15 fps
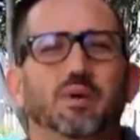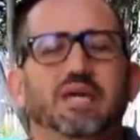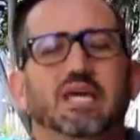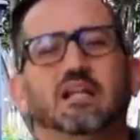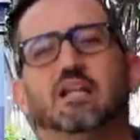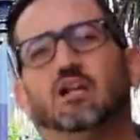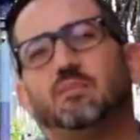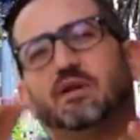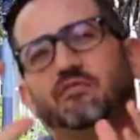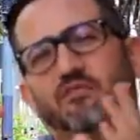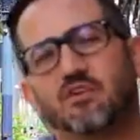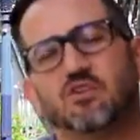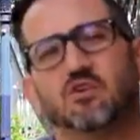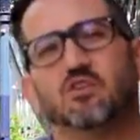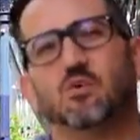we get a little bit
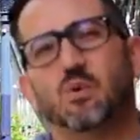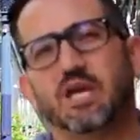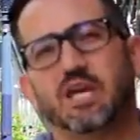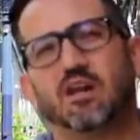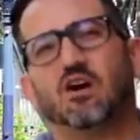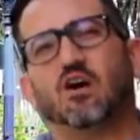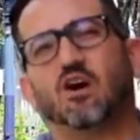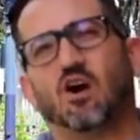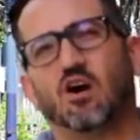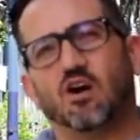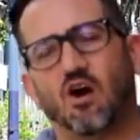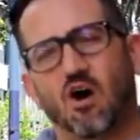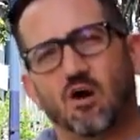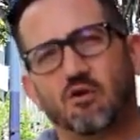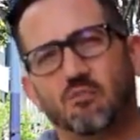further in the weekend on
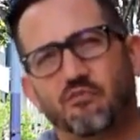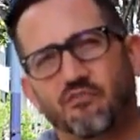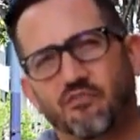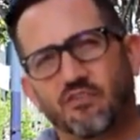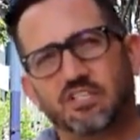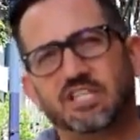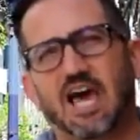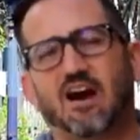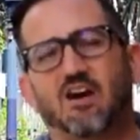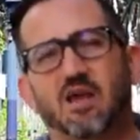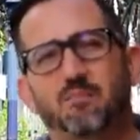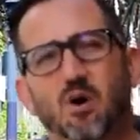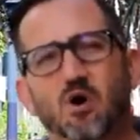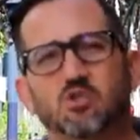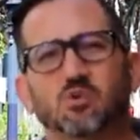our Saturday
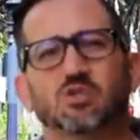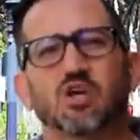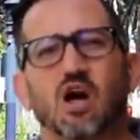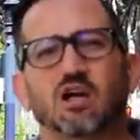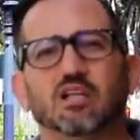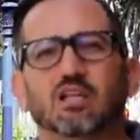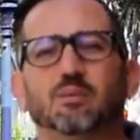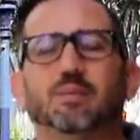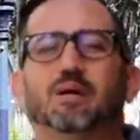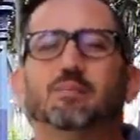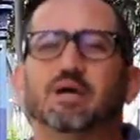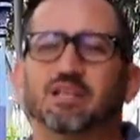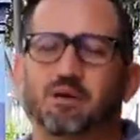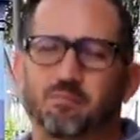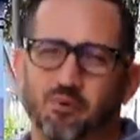post, we'll talk a little bit
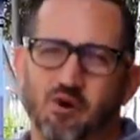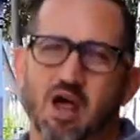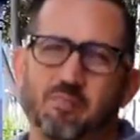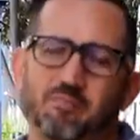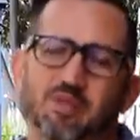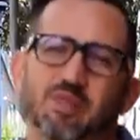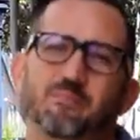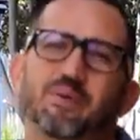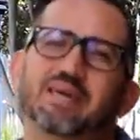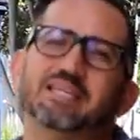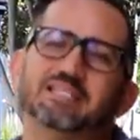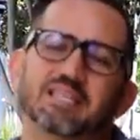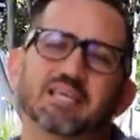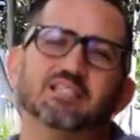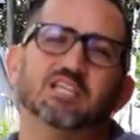about the prep, but the
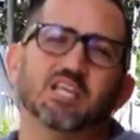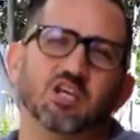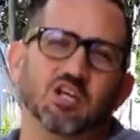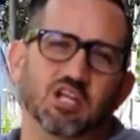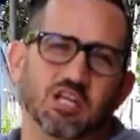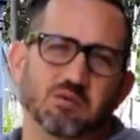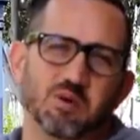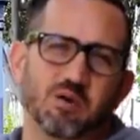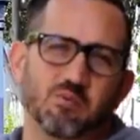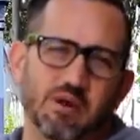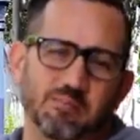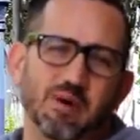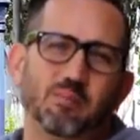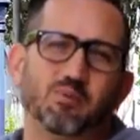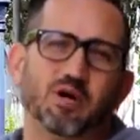biggest things that you need to be
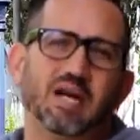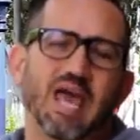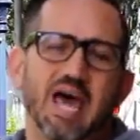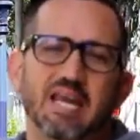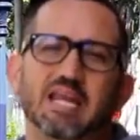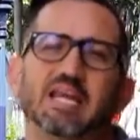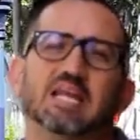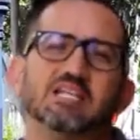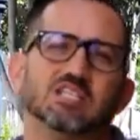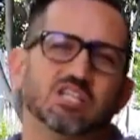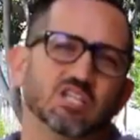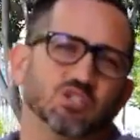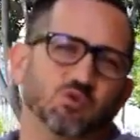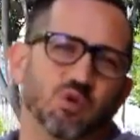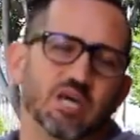remembering heading into
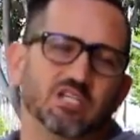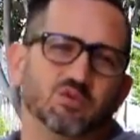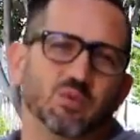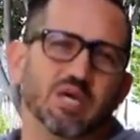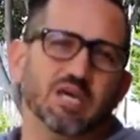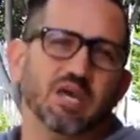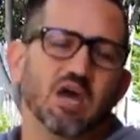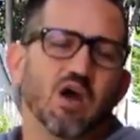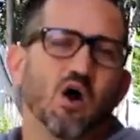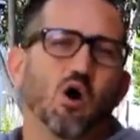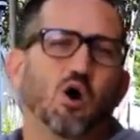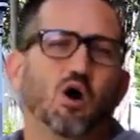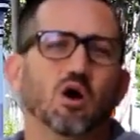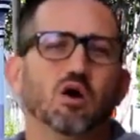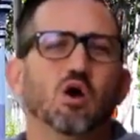this race week
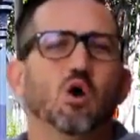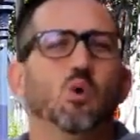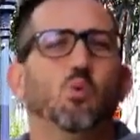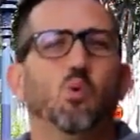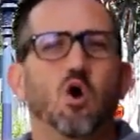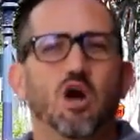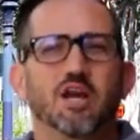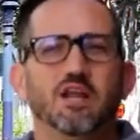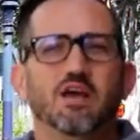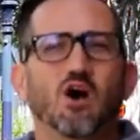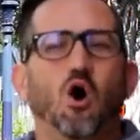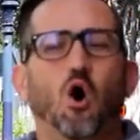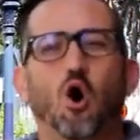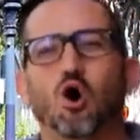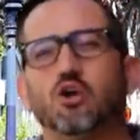are, one,
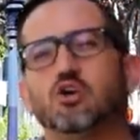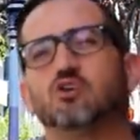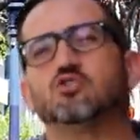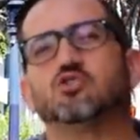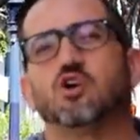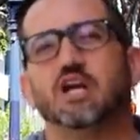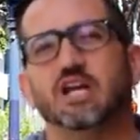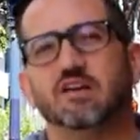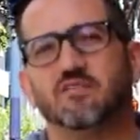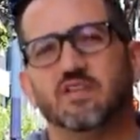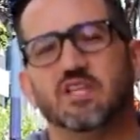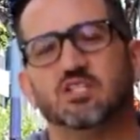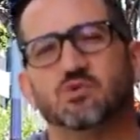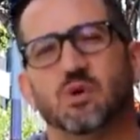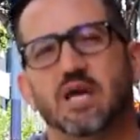all your training for
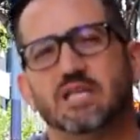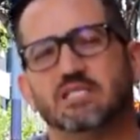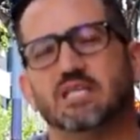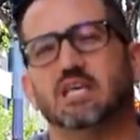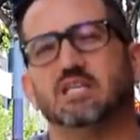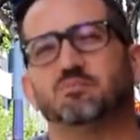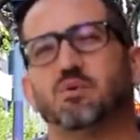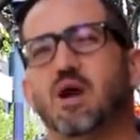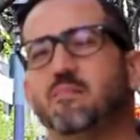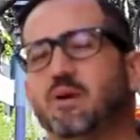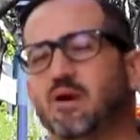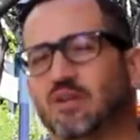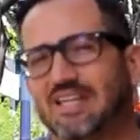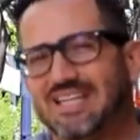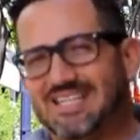this race is
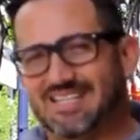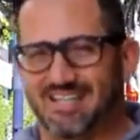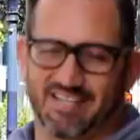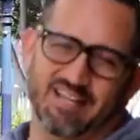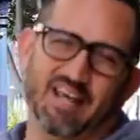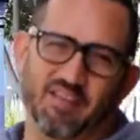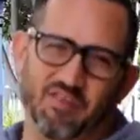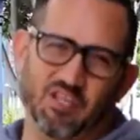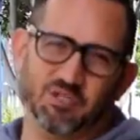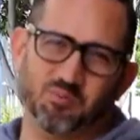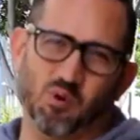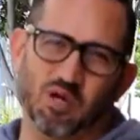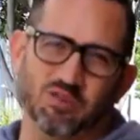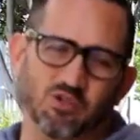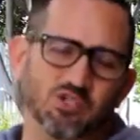primarily done at this
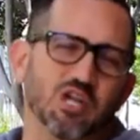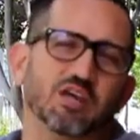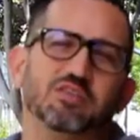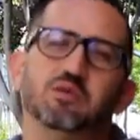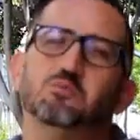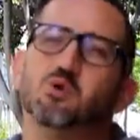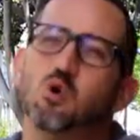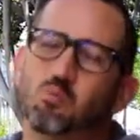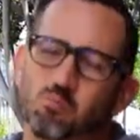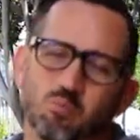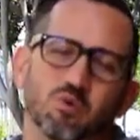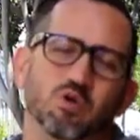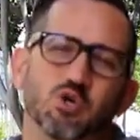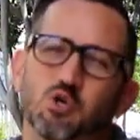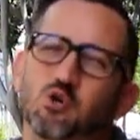point. There's nothing
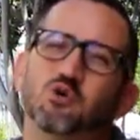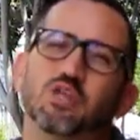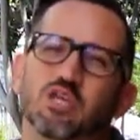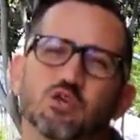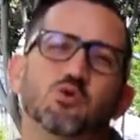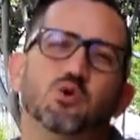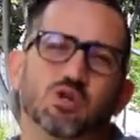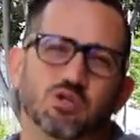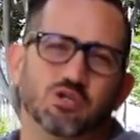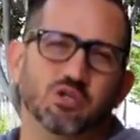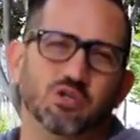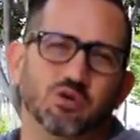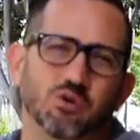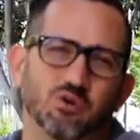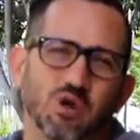new that you can
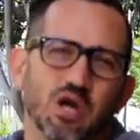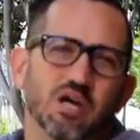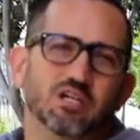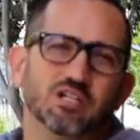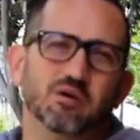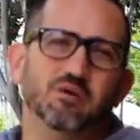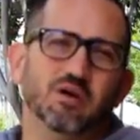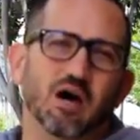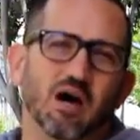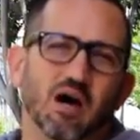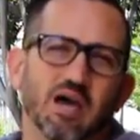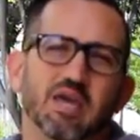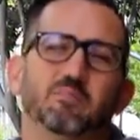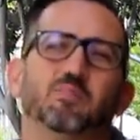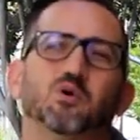do
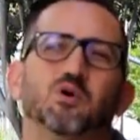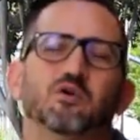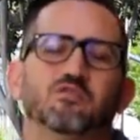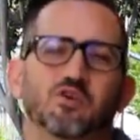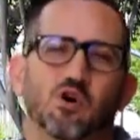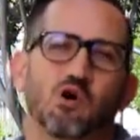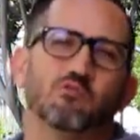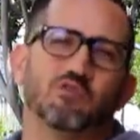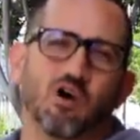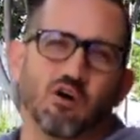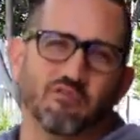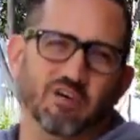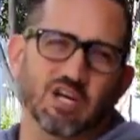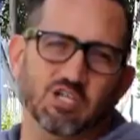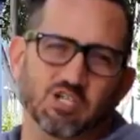to improve your overall
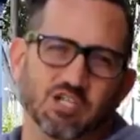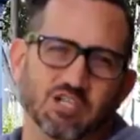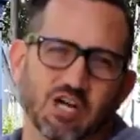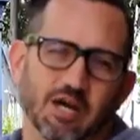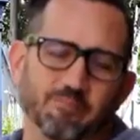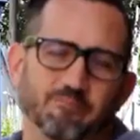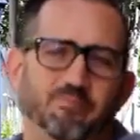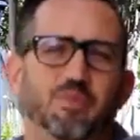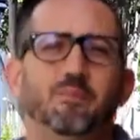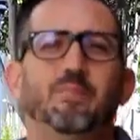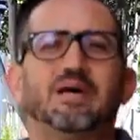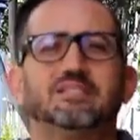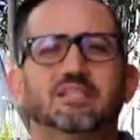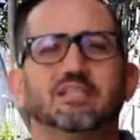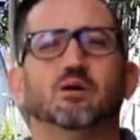finishing time. The
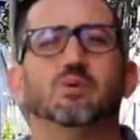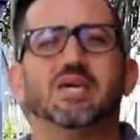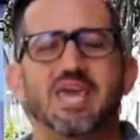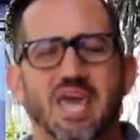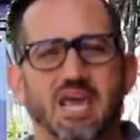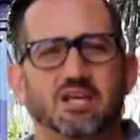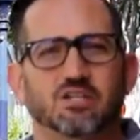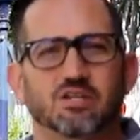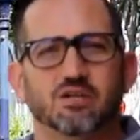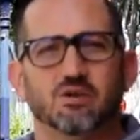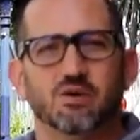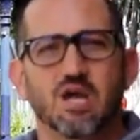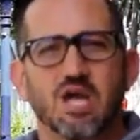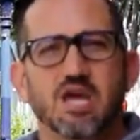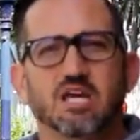best thing that we can
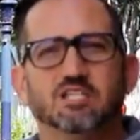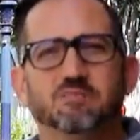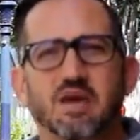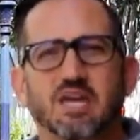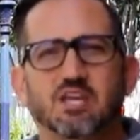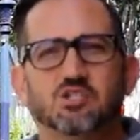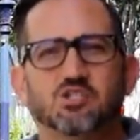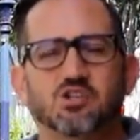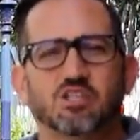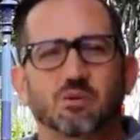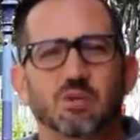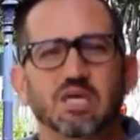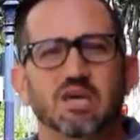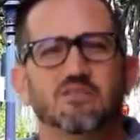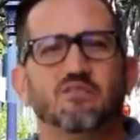do is making sure that
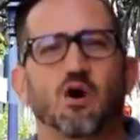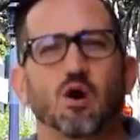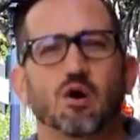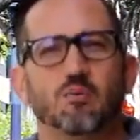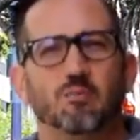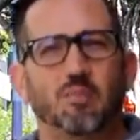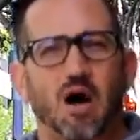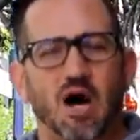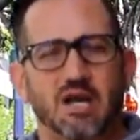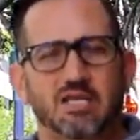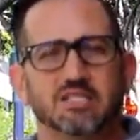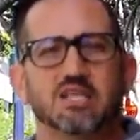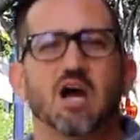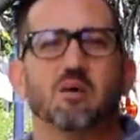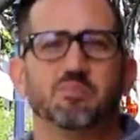we give our
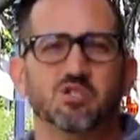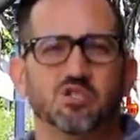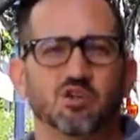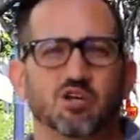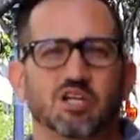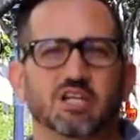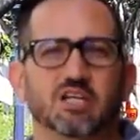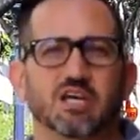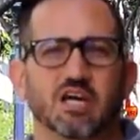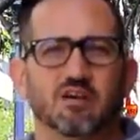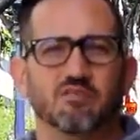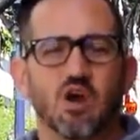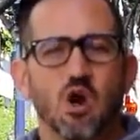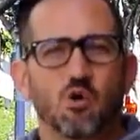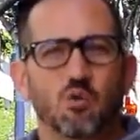bodies the opportunity to kind
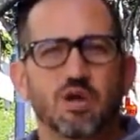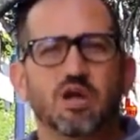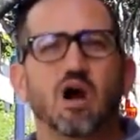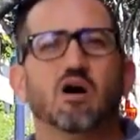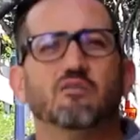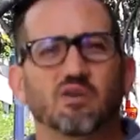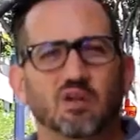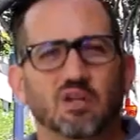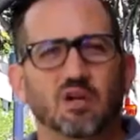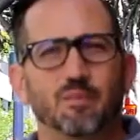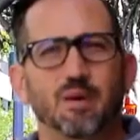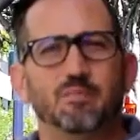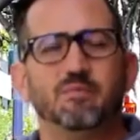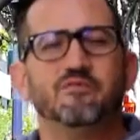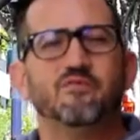of recover a little
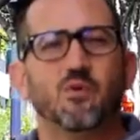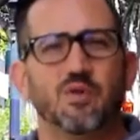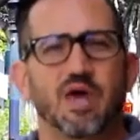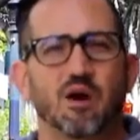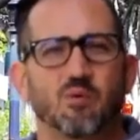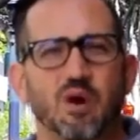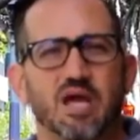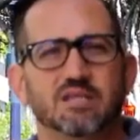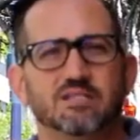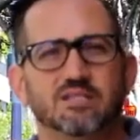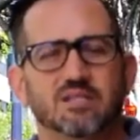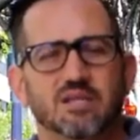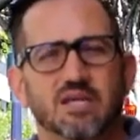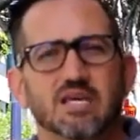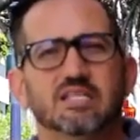bit before that race,
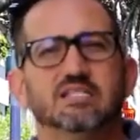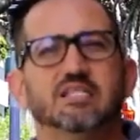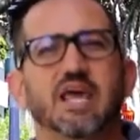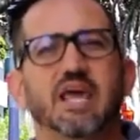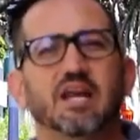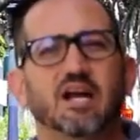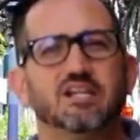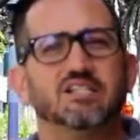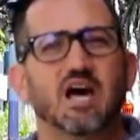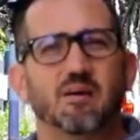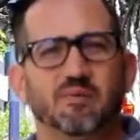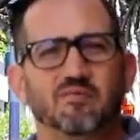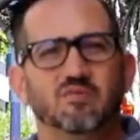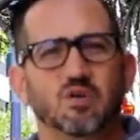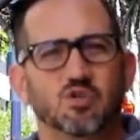staying on
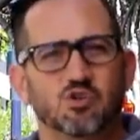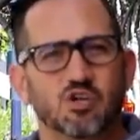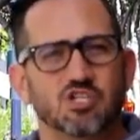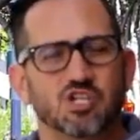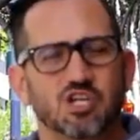top of nutrition,